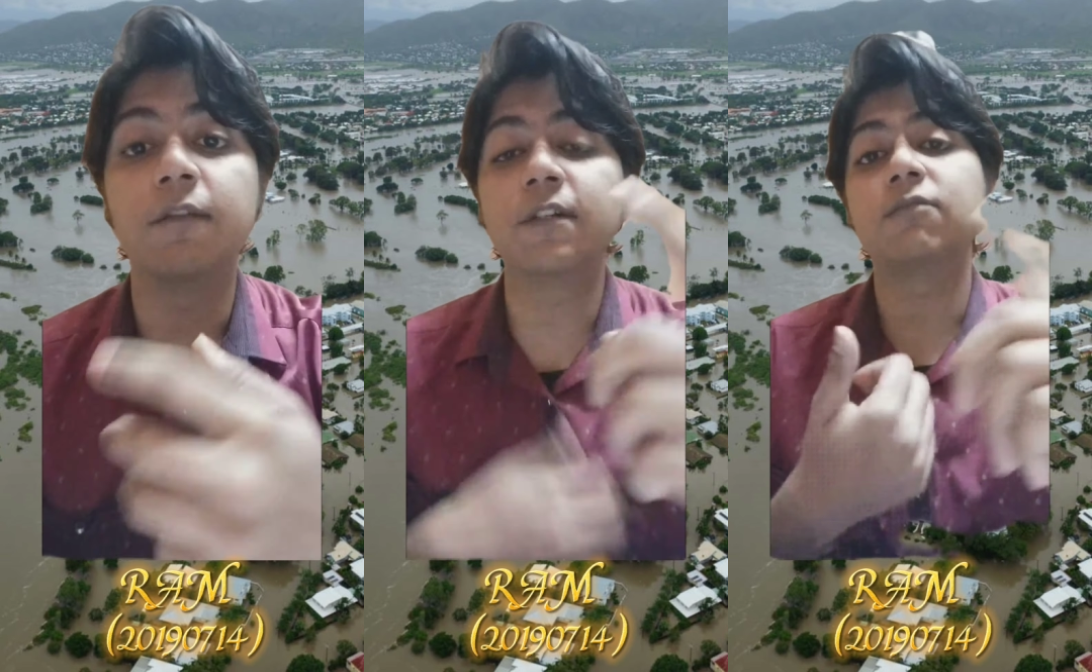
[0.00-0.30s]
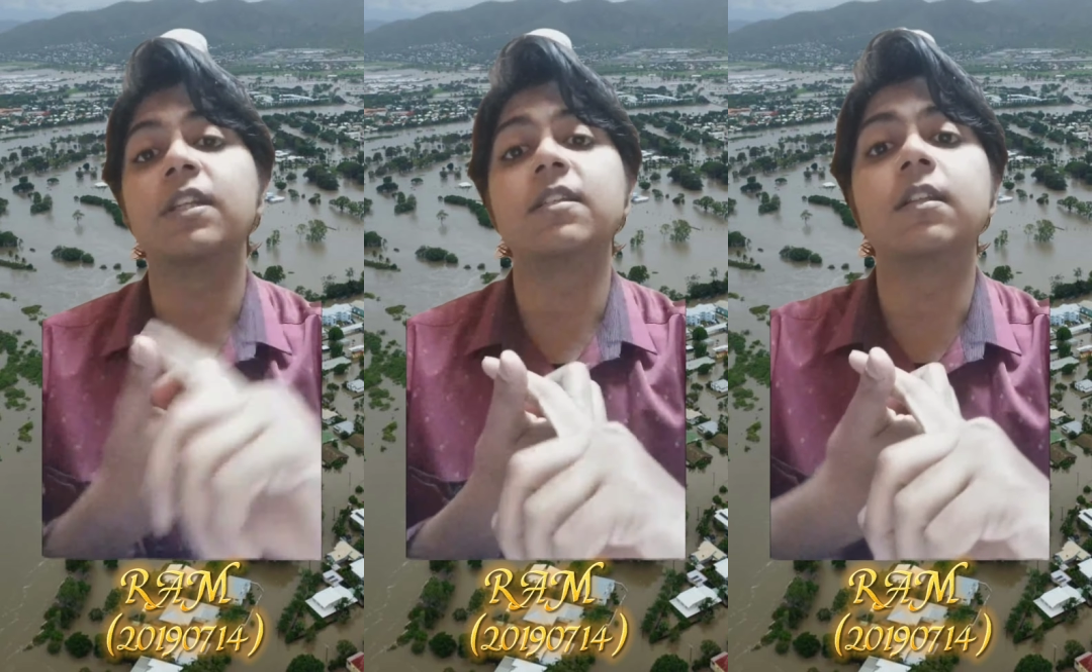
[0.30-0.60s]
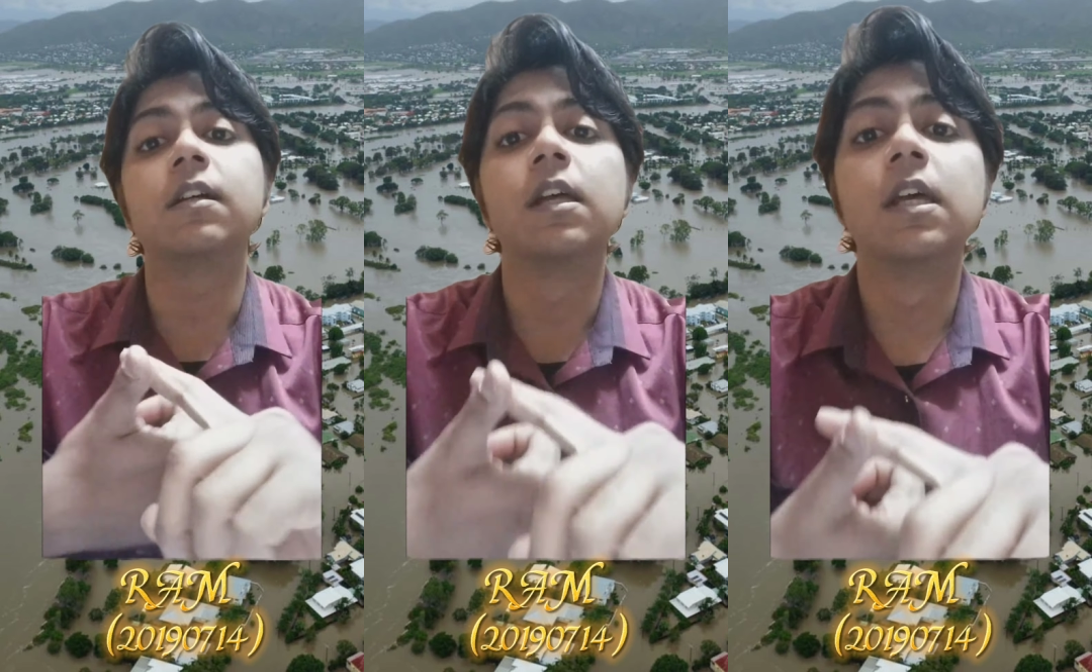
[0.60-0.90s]
The first one is
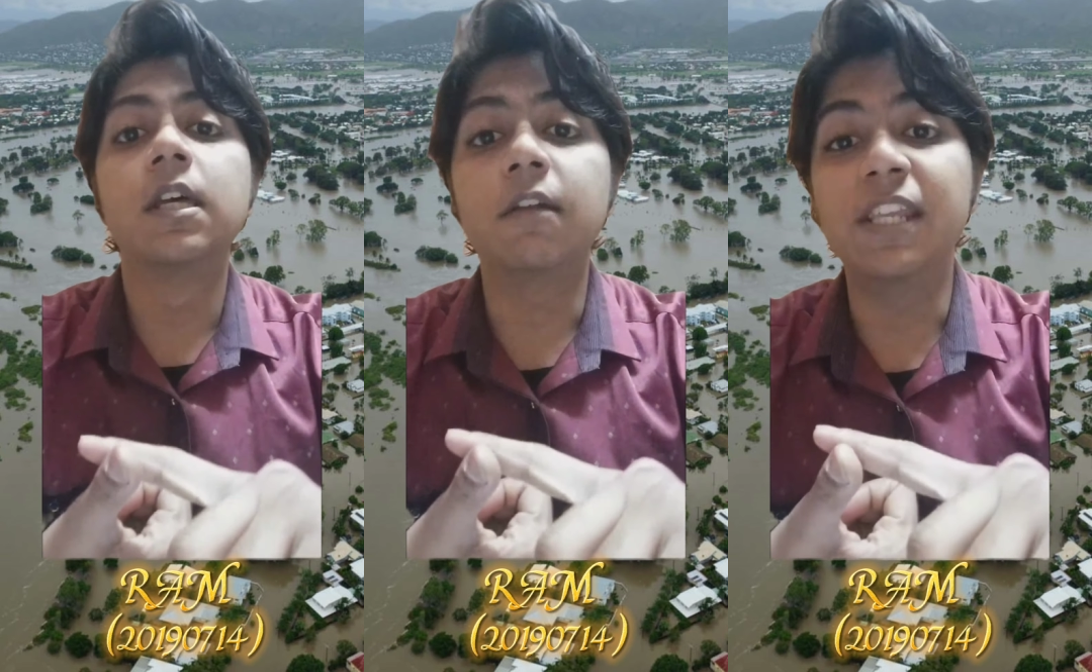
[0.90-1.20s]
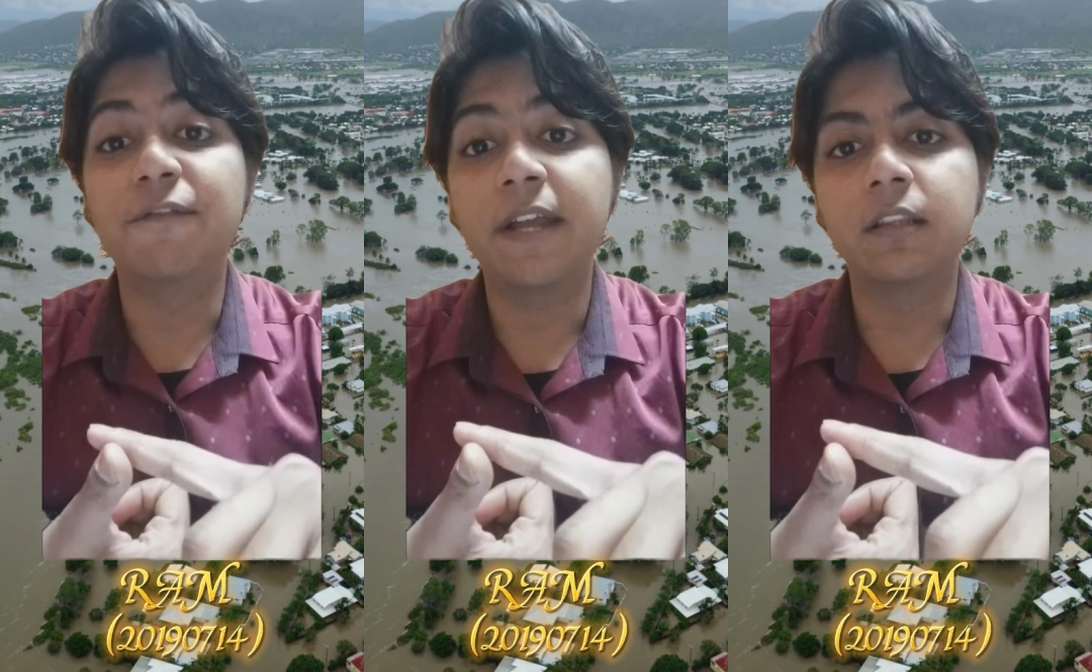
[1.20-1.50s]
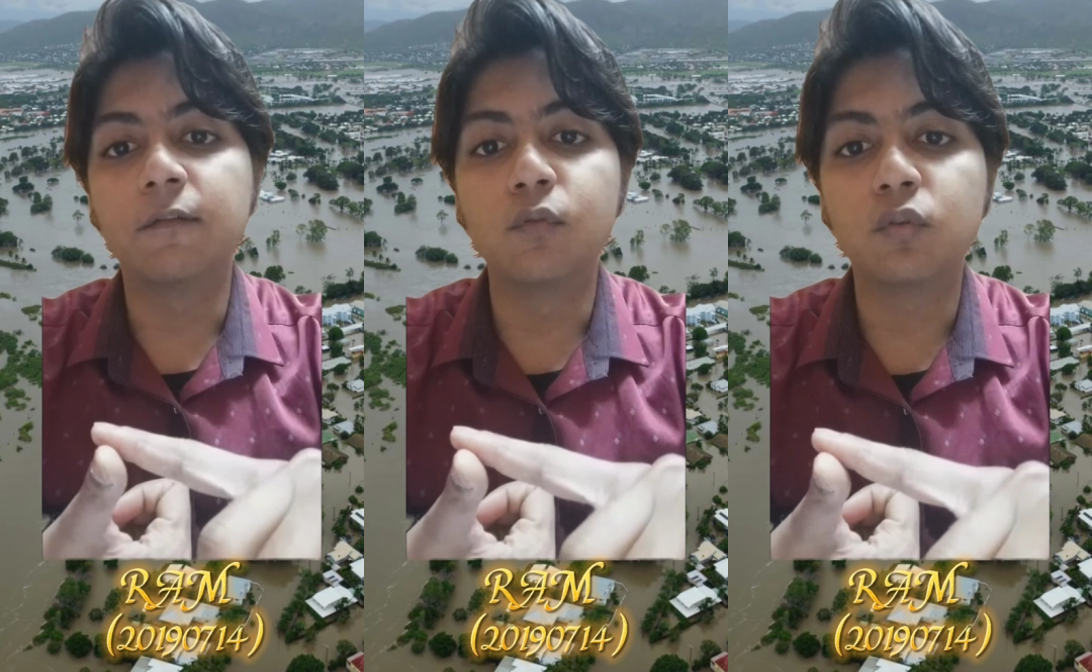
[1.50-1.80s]
will affect
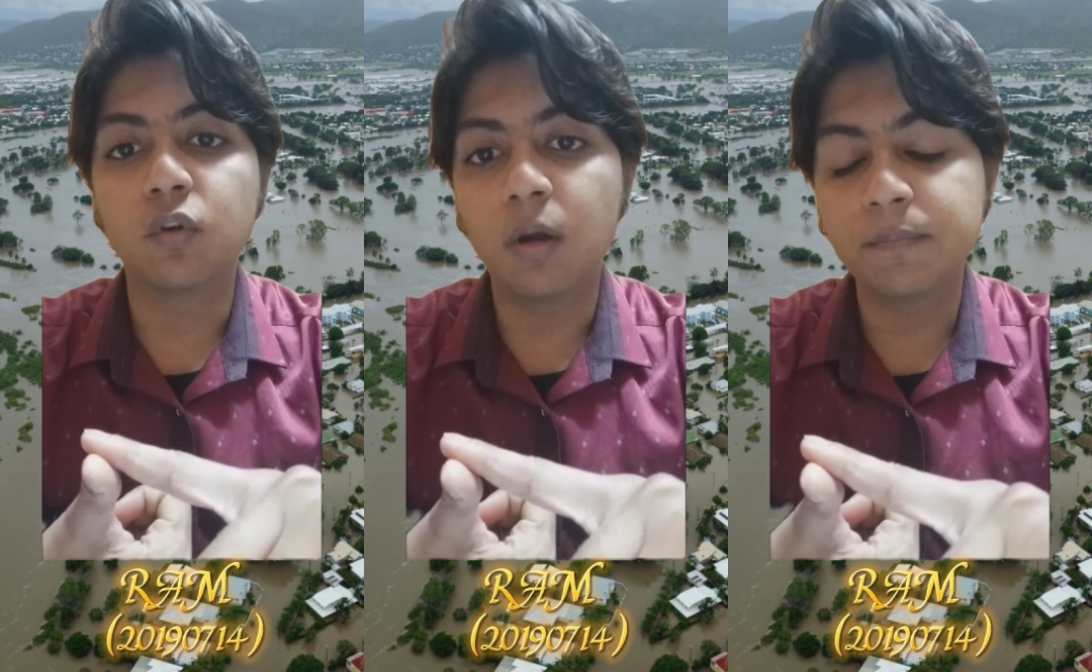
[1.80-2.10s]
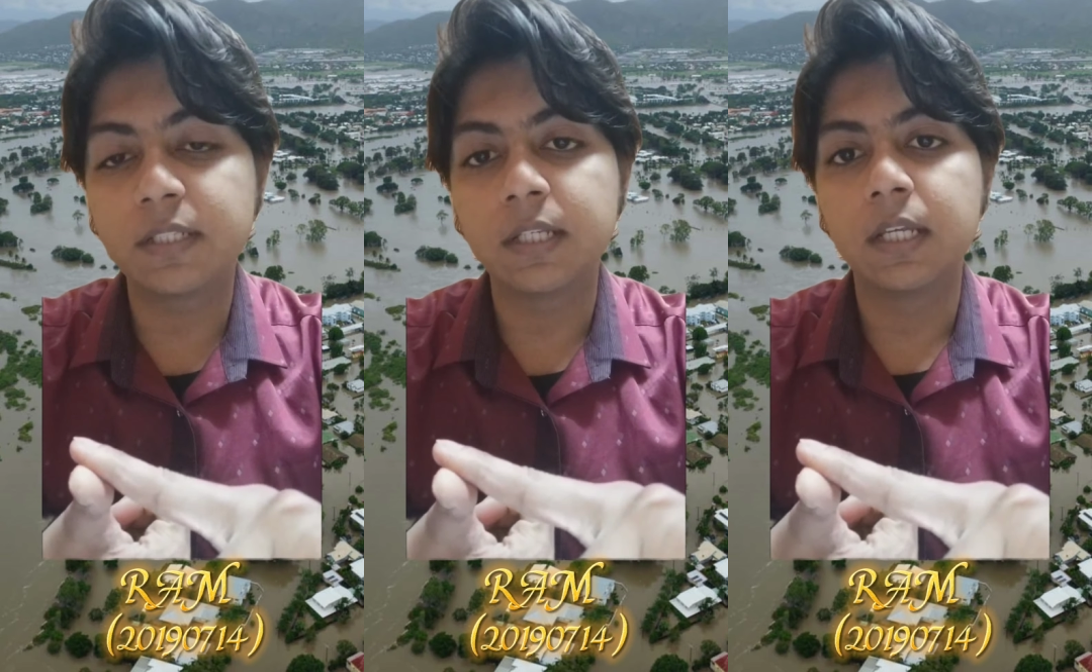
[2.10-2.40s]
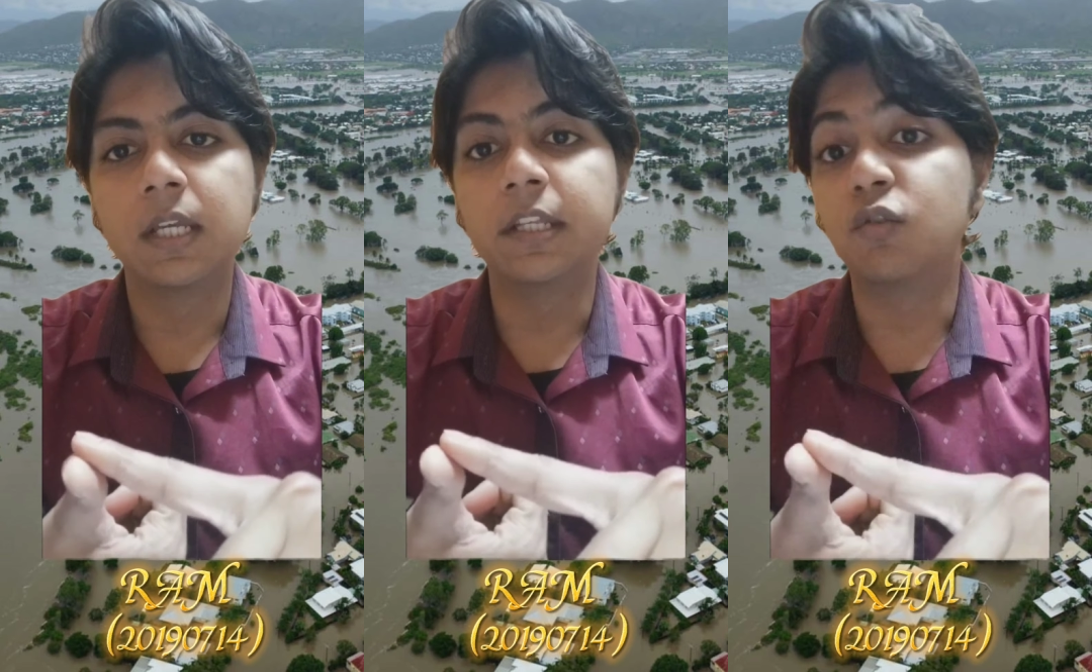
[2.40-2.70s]
the food crops
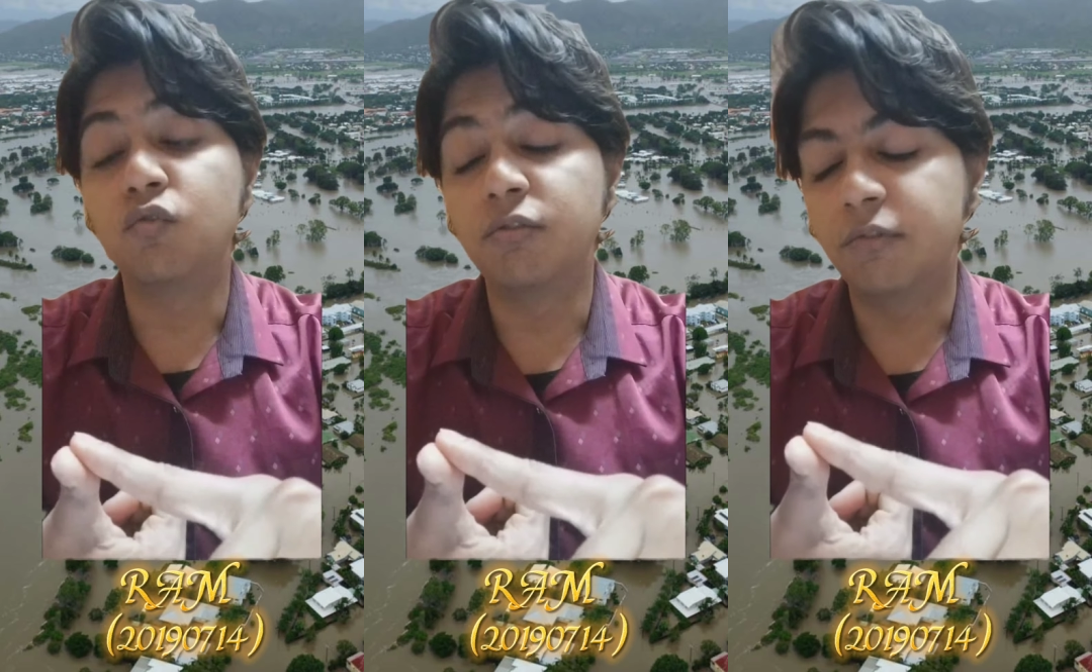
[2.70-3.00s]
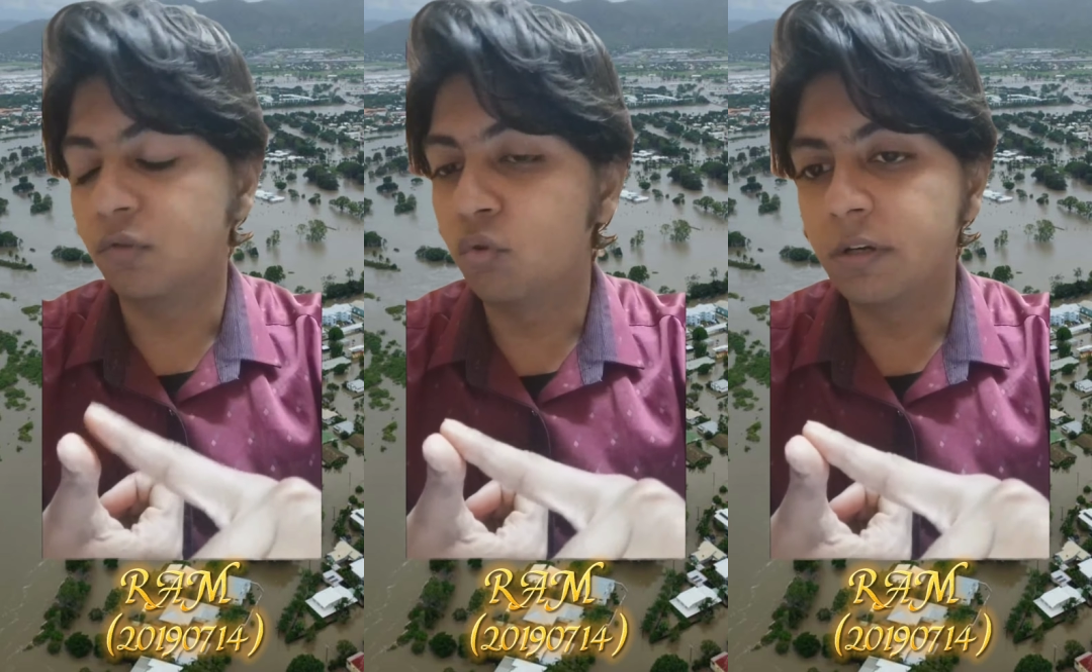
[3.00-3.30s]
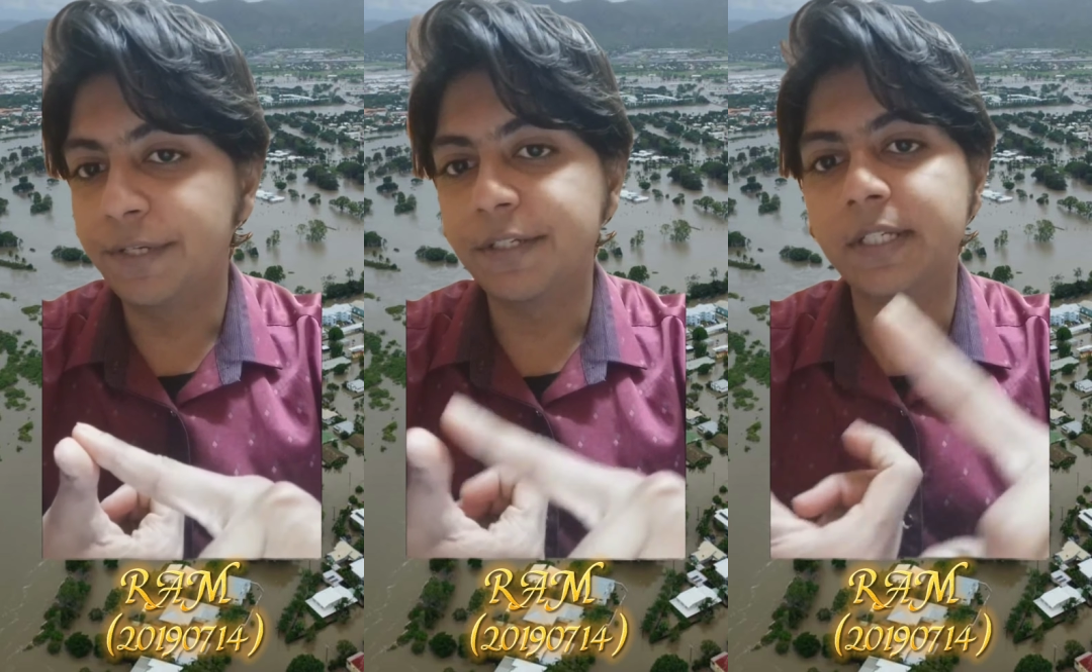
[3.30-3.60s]
in the
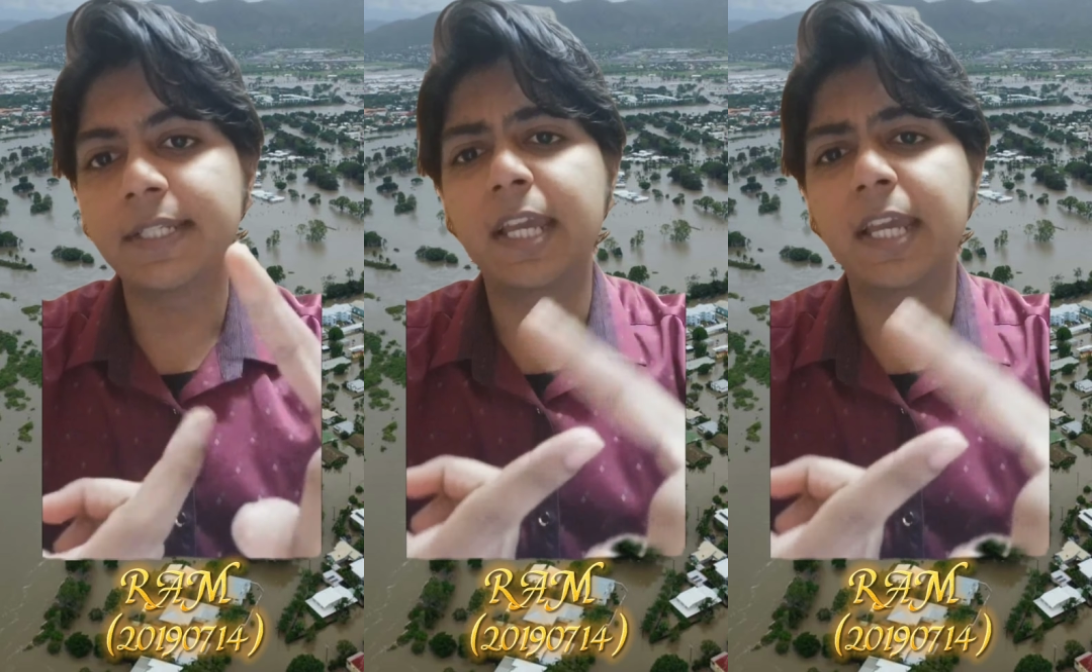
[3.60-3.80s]
rural region.